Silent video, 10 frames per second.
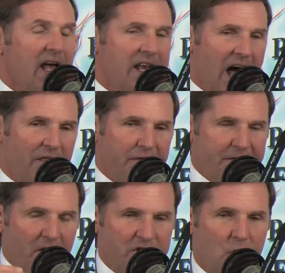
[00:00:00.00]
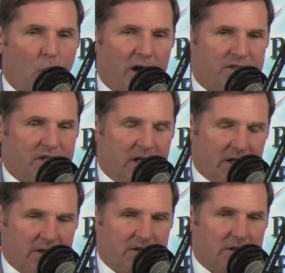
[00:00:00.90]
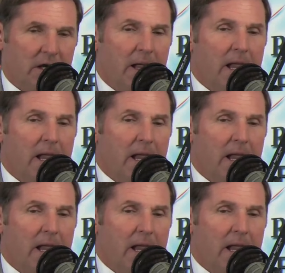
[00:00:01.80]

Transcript: Now, the first question is,